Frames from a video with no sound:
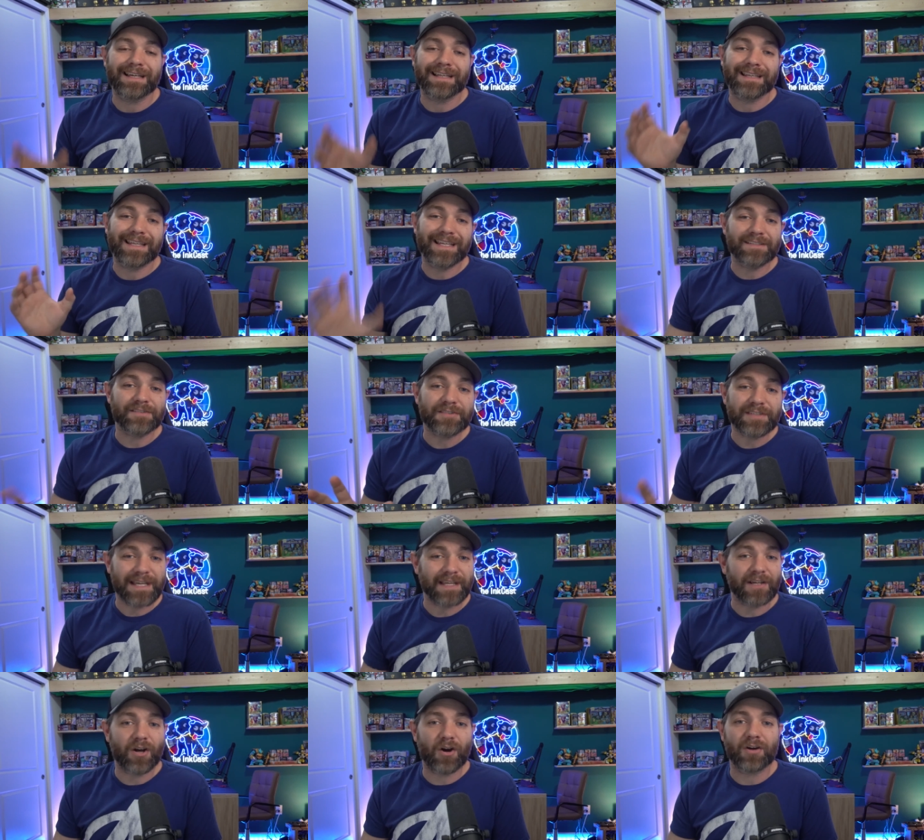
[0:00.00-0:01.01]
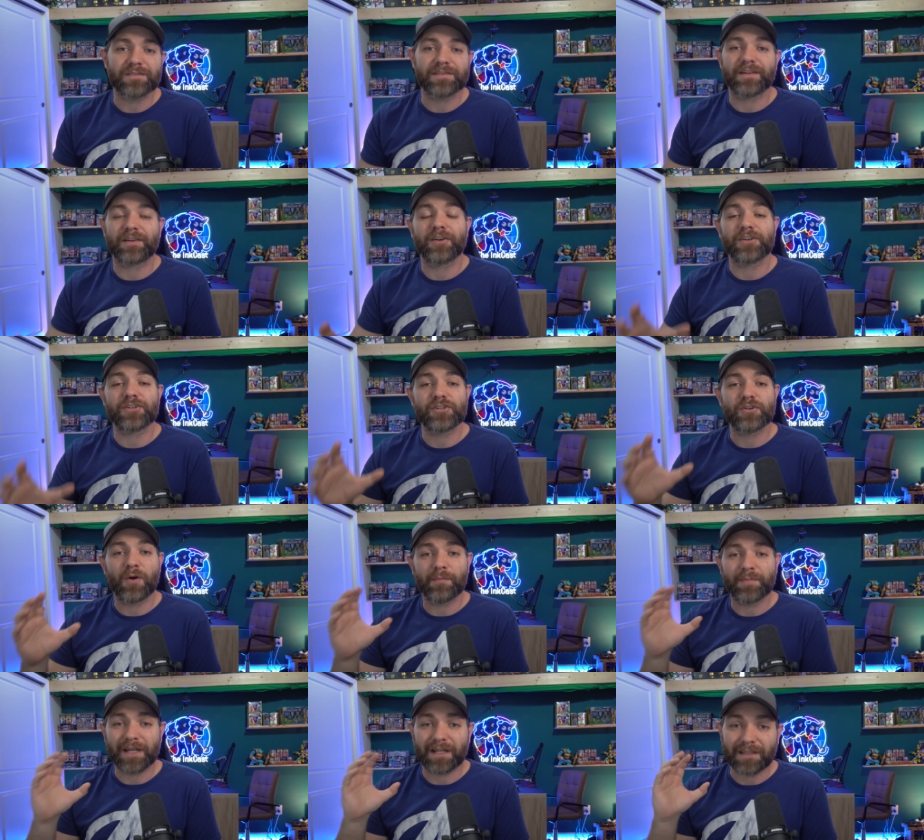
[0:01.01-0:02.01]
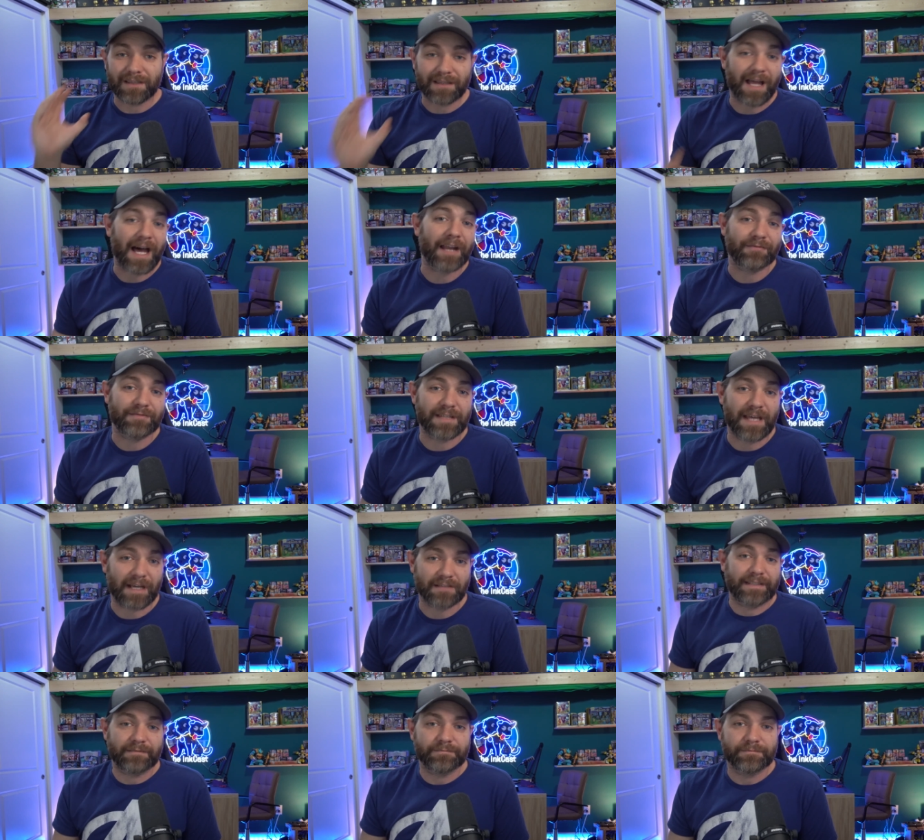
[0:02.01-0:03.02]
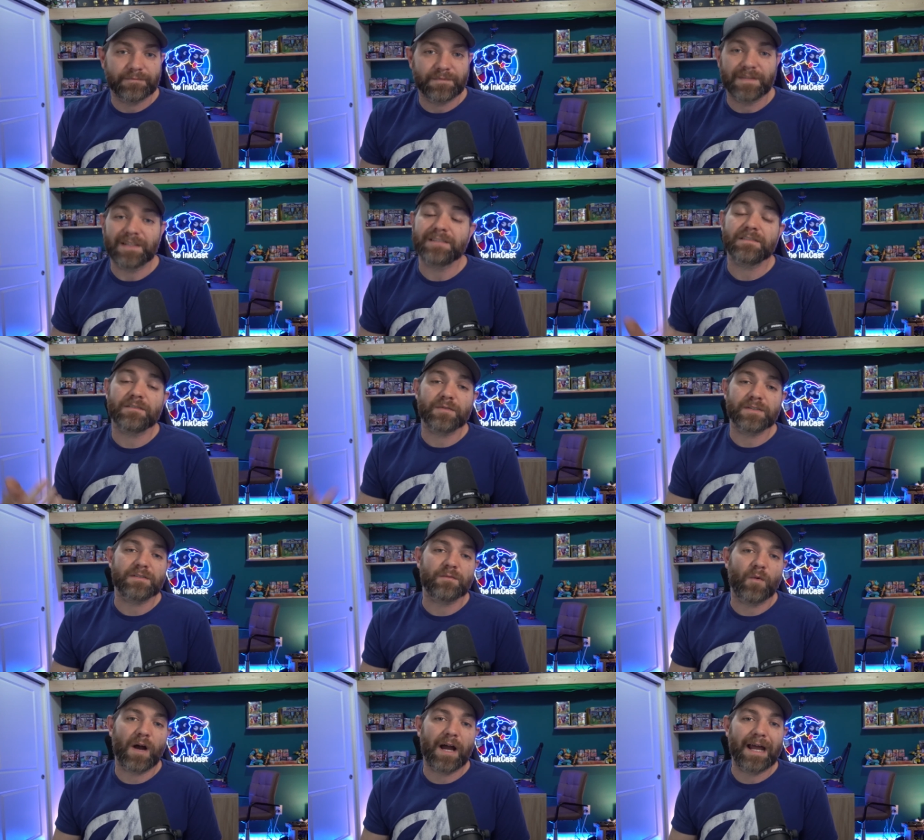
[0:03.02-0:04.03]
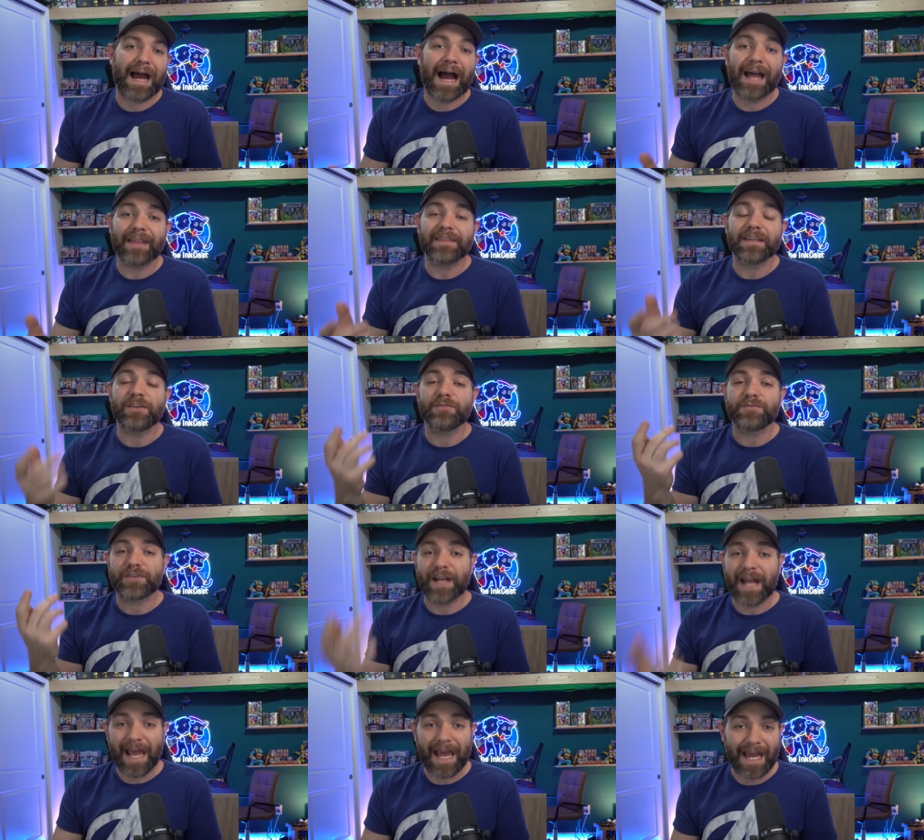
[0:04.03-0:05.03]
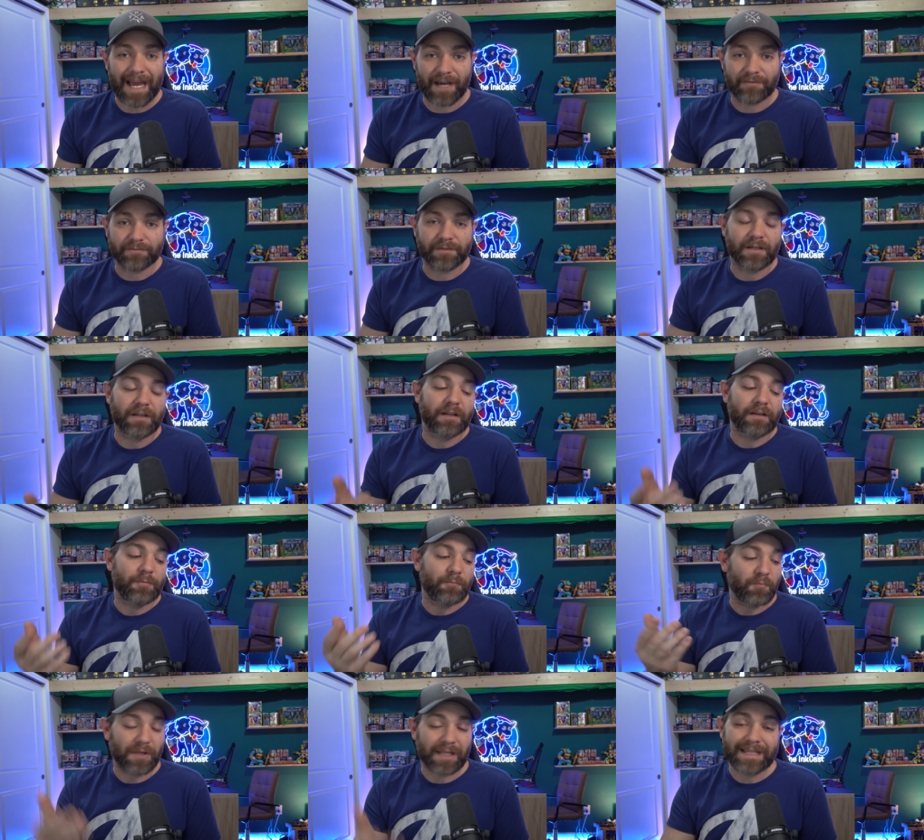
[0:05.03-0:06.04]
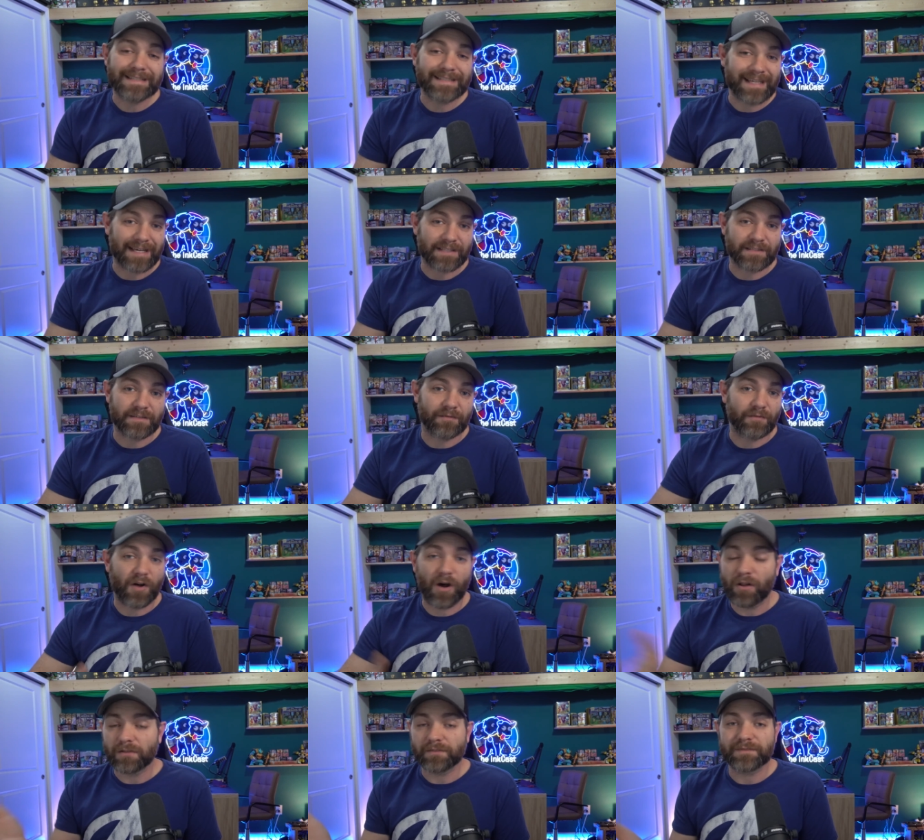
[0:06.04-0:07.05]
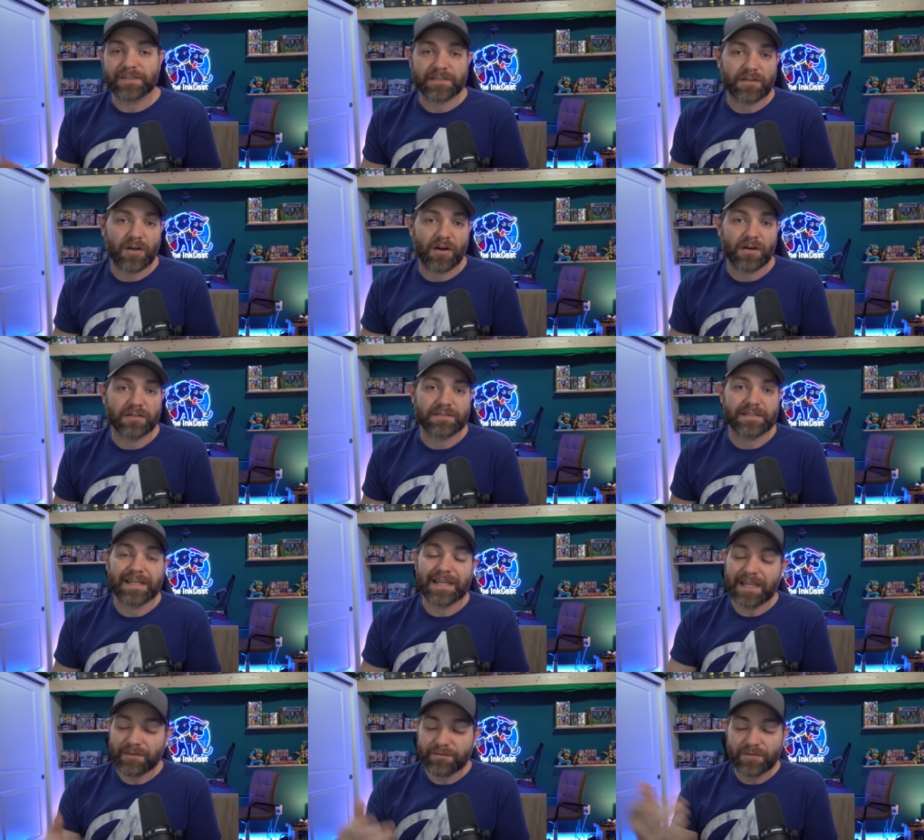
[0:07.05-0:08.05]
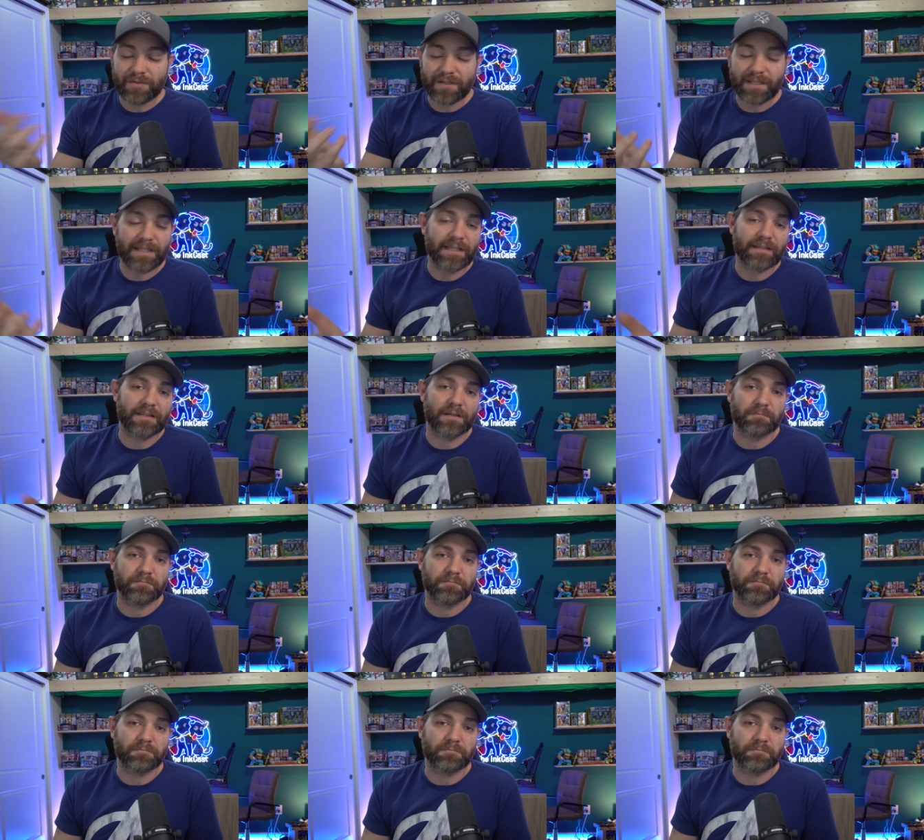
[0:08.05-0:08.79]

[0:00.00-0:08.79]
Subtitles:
These are 10 cards that are going to show up in a lot of decks. And this is the reason why I think you should have play sets of all of these cards if you can get them.